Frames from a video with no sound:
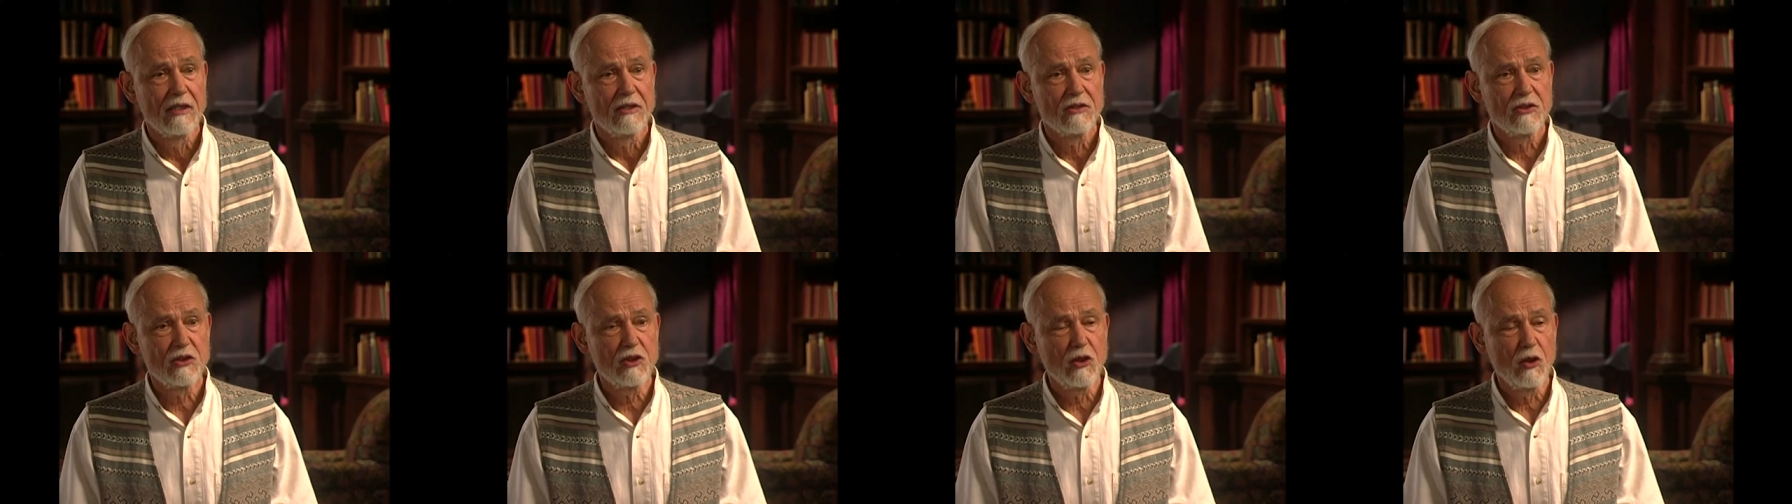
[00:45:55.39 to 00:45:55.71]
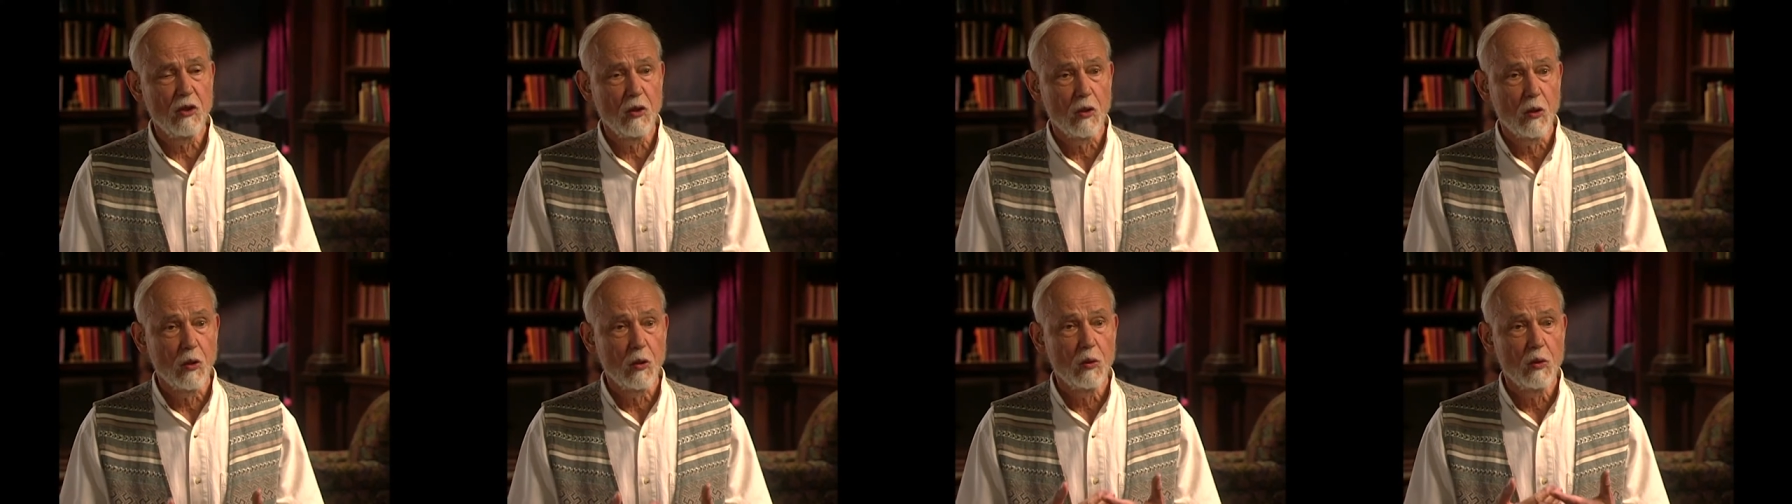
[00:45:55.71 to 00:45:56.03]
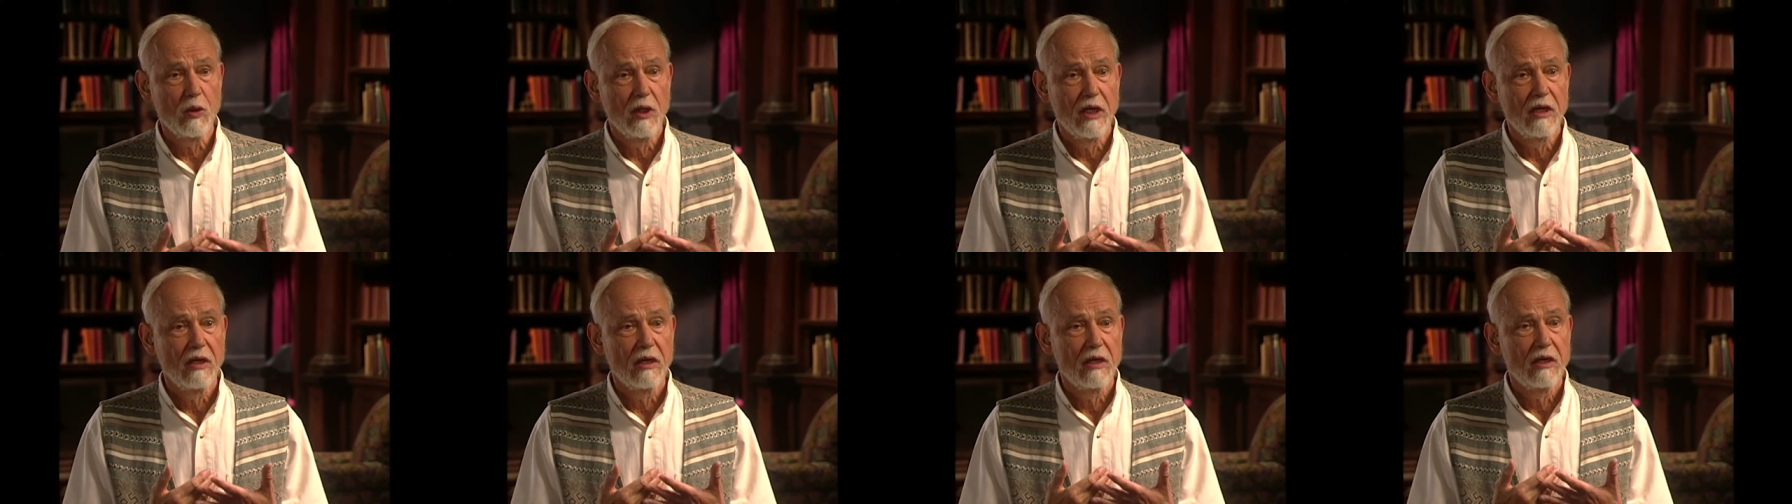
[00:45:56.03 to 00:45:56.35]

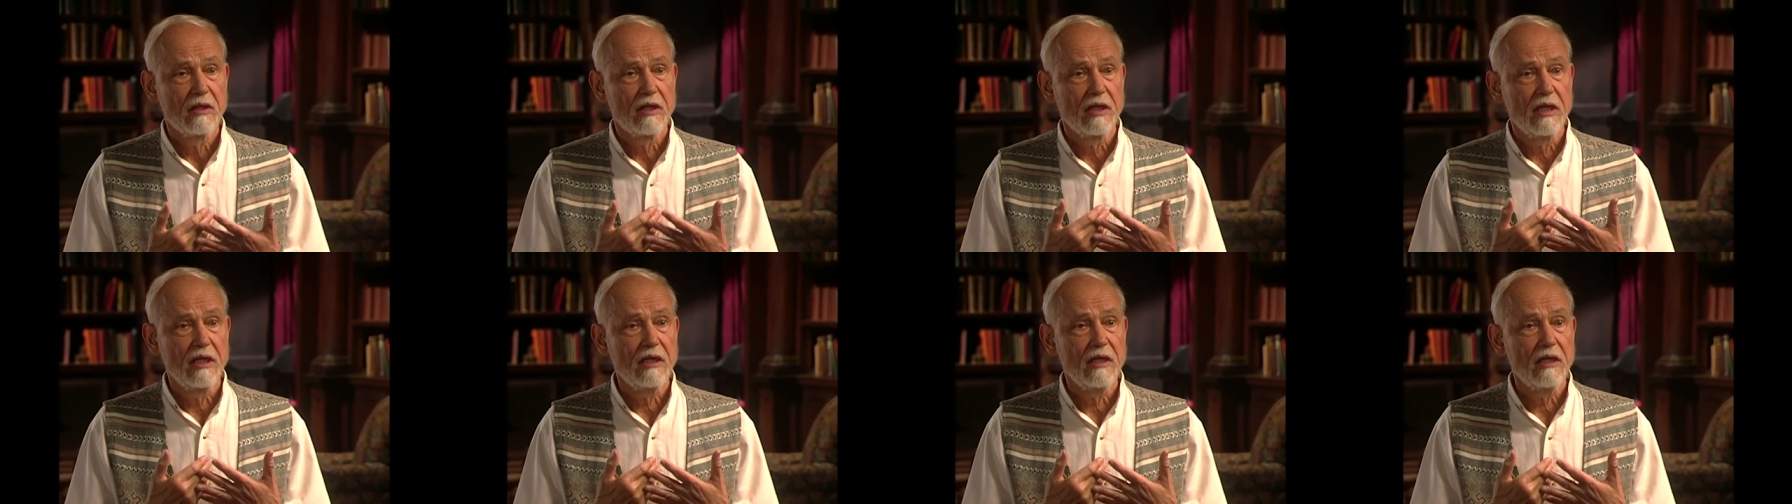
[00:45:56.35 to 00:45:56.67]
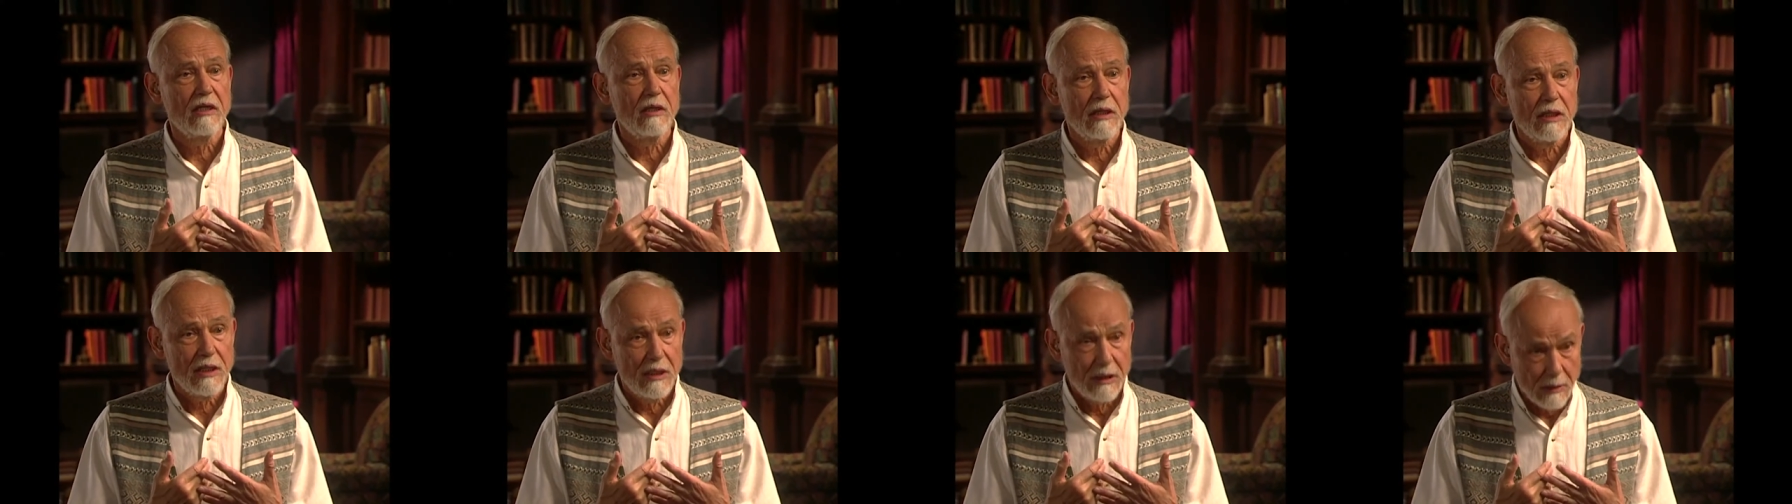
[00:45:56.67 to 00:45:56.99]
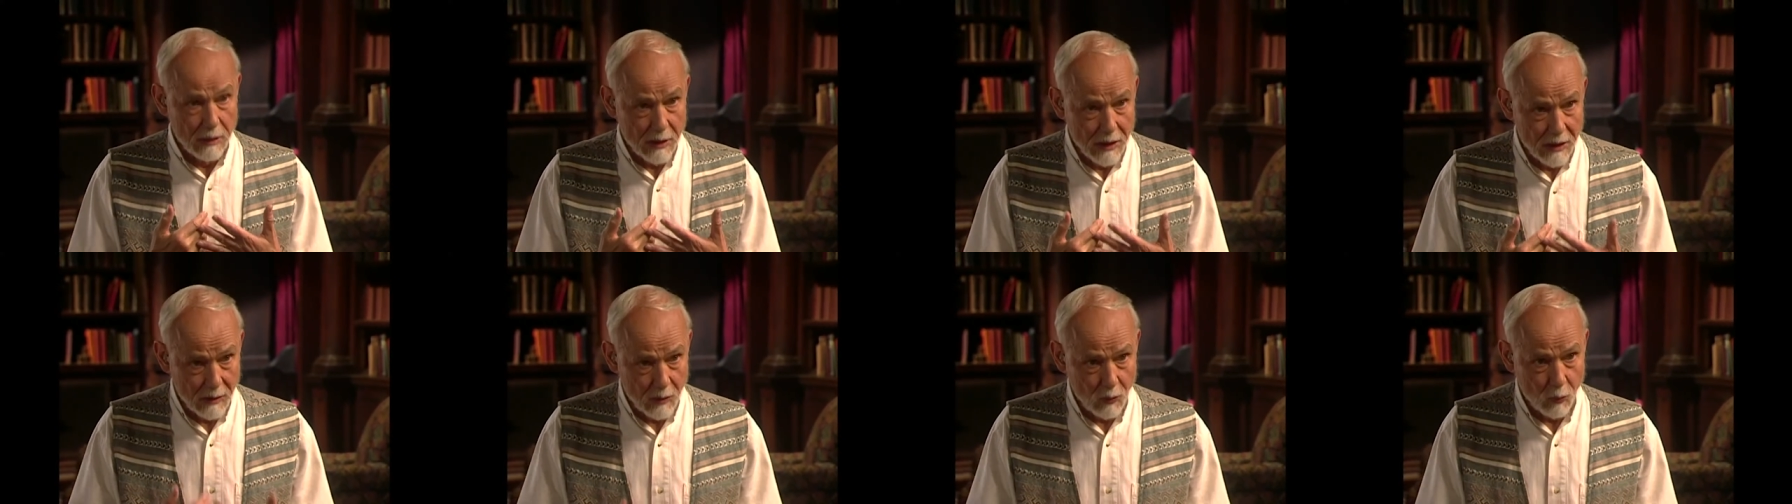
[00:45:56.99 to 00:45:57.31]
So the
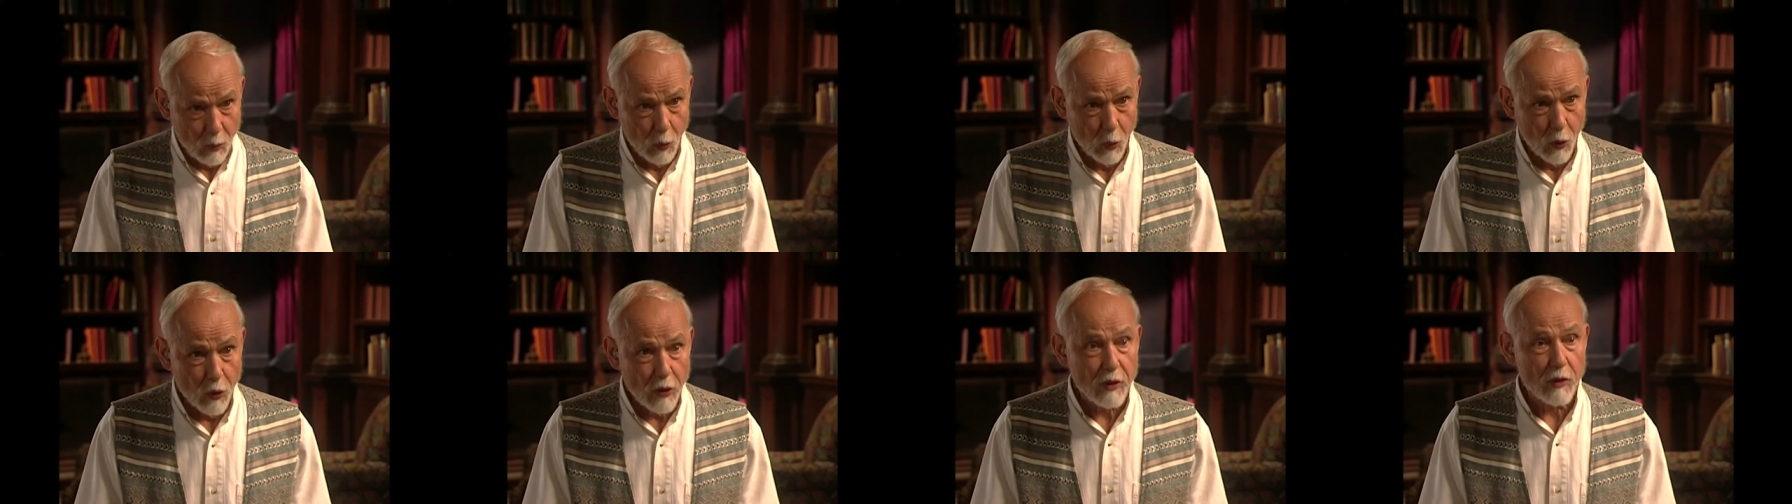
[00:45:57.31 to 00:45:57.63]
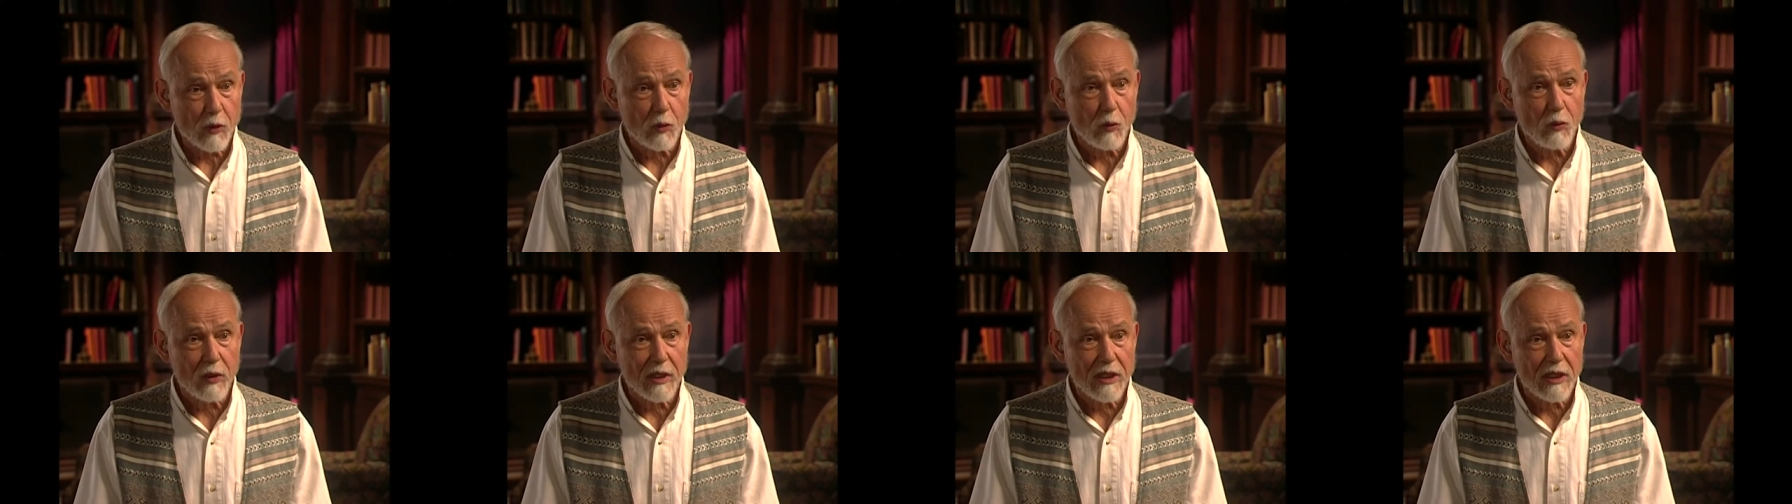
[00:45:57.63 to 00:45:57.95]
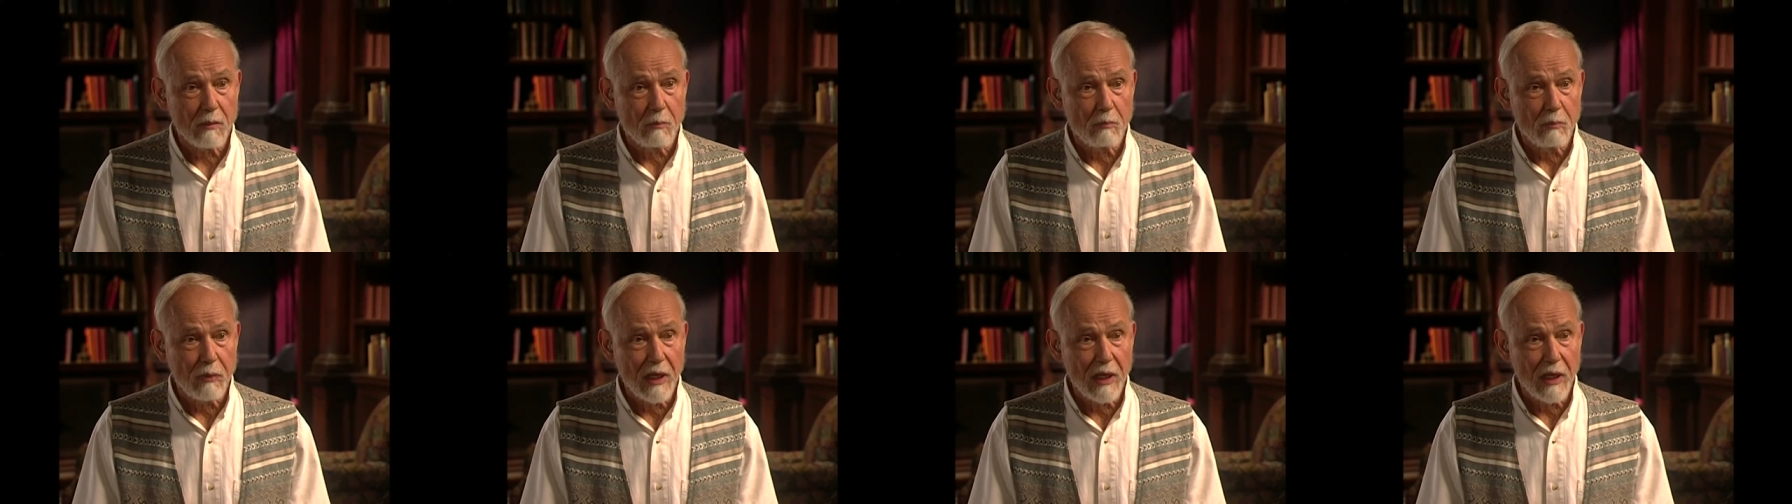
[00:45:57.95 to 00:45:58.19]
work with the